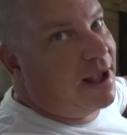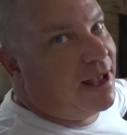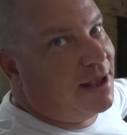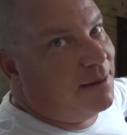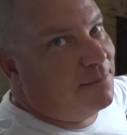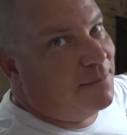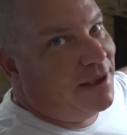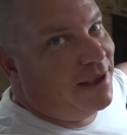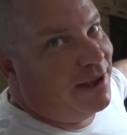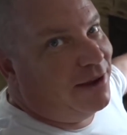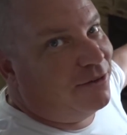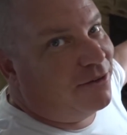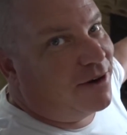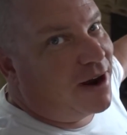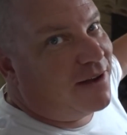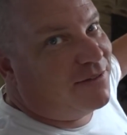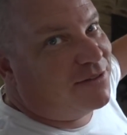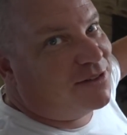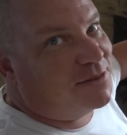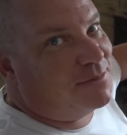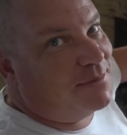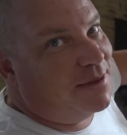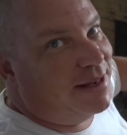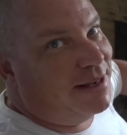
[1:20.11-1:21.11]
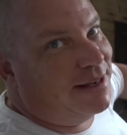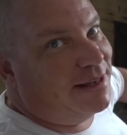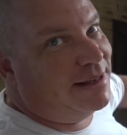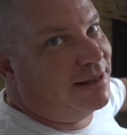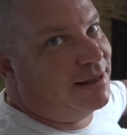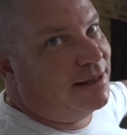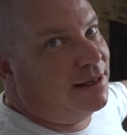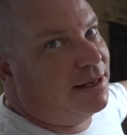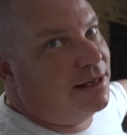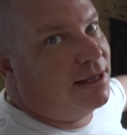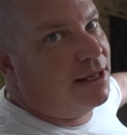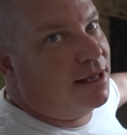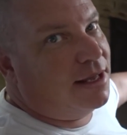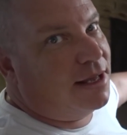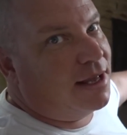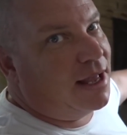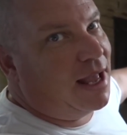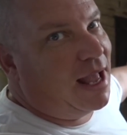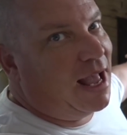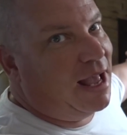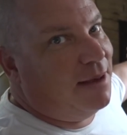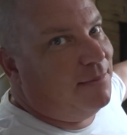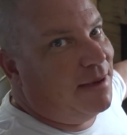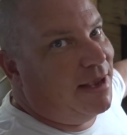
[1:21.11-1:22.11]
I am a craftsman.
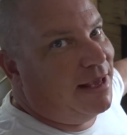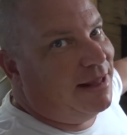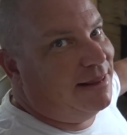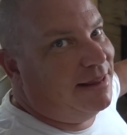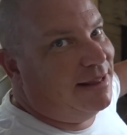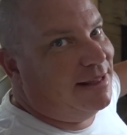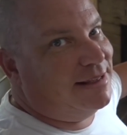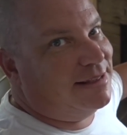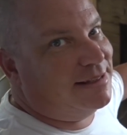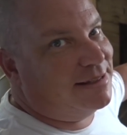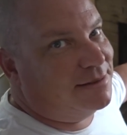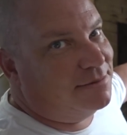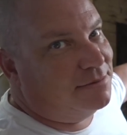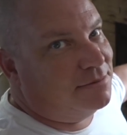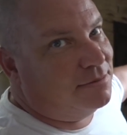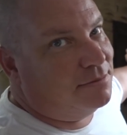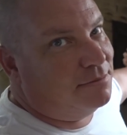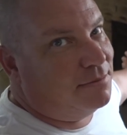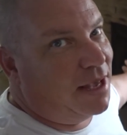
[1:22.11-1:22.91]
I made this